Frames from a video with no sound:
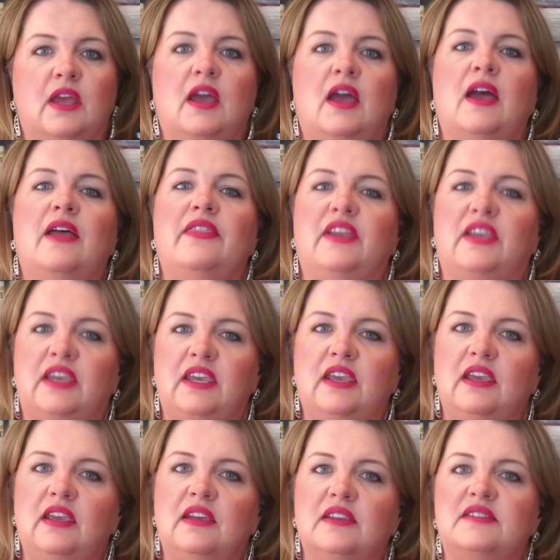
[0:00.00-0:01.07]
The key
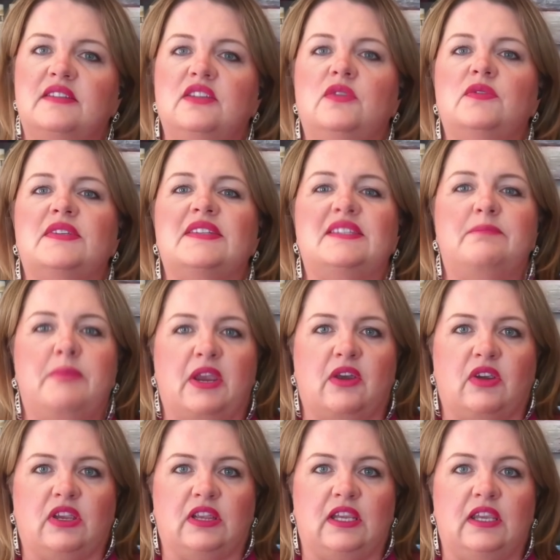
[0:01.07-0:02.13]
is to use it
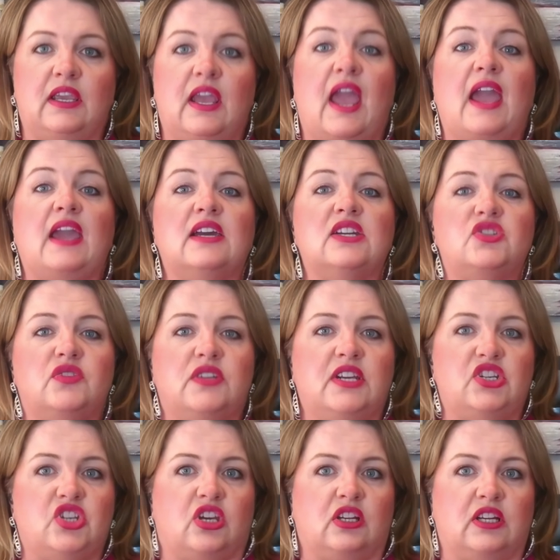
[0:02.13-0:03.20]
sparingly and
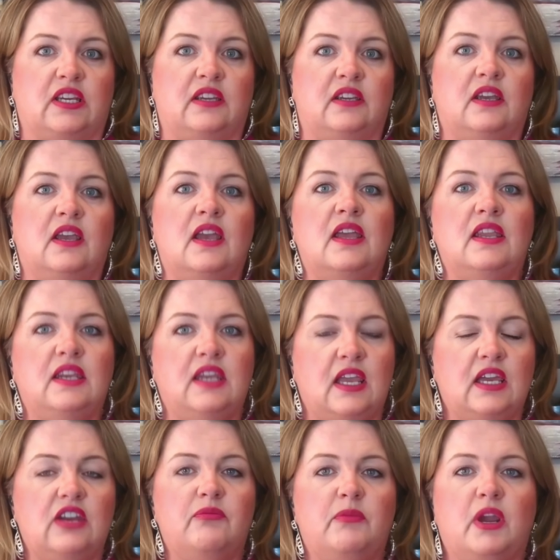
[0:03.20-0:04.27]
strategically. Negative
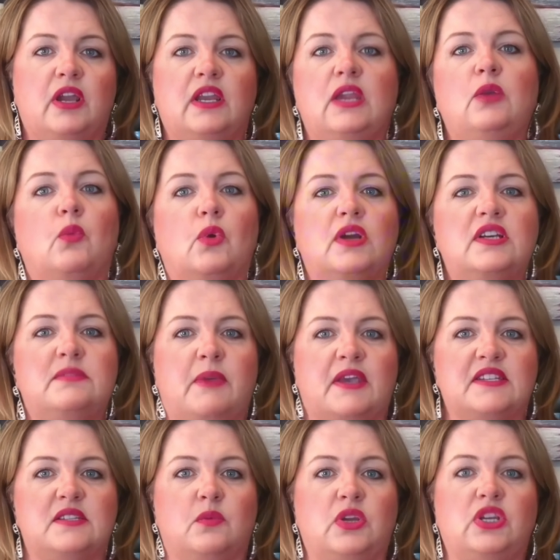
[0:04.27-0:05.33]
marketing works best
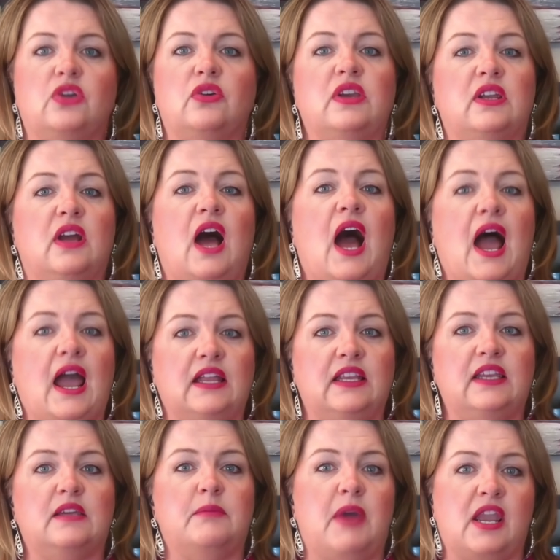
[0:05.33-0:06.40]
when you're in a highly
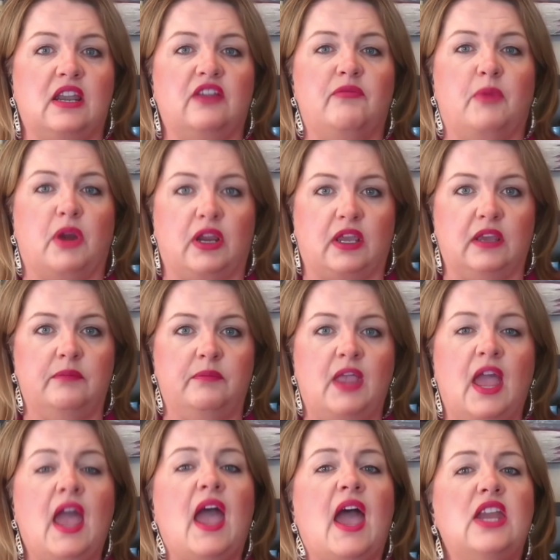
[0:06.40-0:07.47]
competitive market
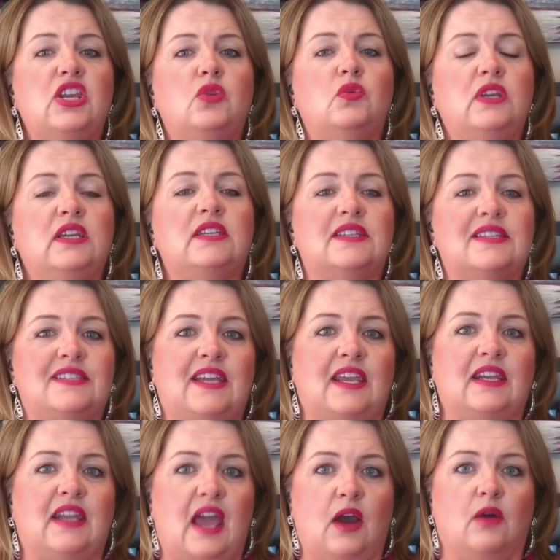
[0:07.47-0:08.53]
and you need to stand
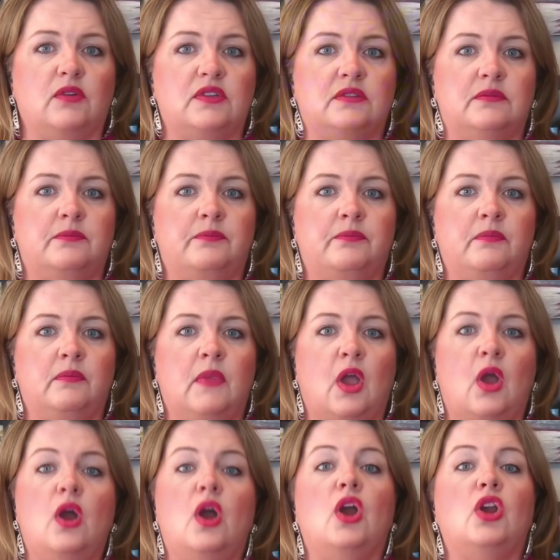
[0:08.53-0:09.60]
out.
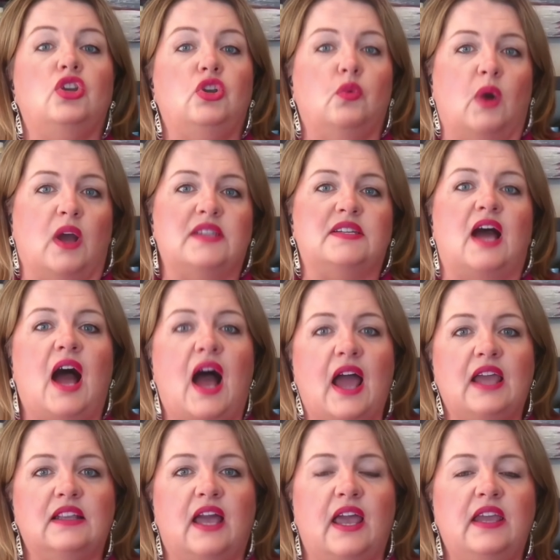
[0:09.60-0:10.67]
You want to
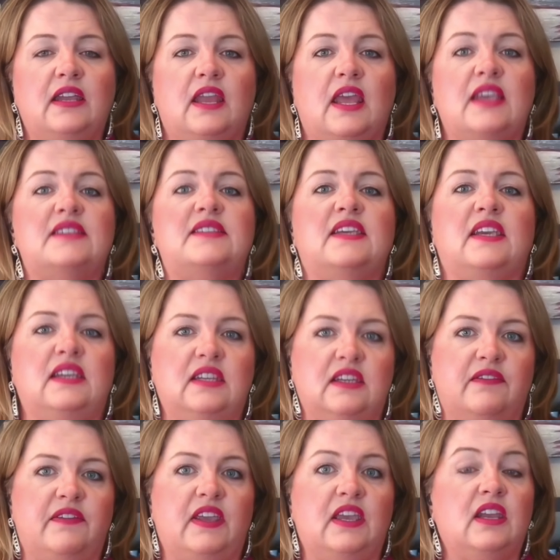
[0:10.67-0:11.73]
highlight a
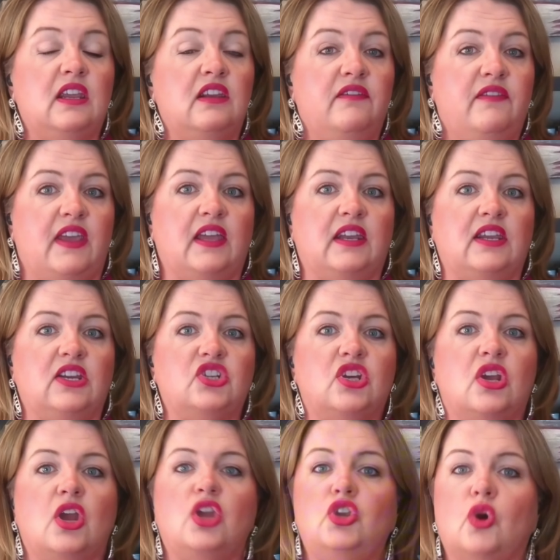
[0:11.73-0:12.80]
significant advantage
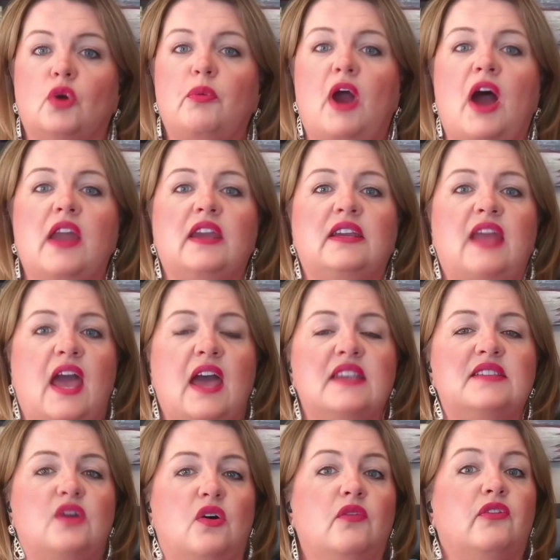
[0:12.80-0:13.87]
your product has
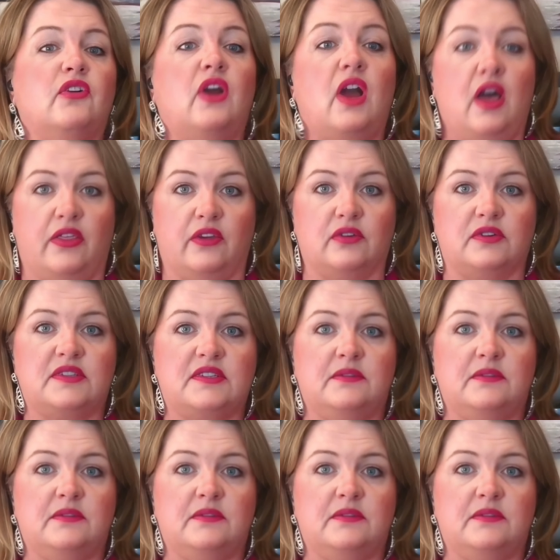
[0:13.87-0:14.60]
over others.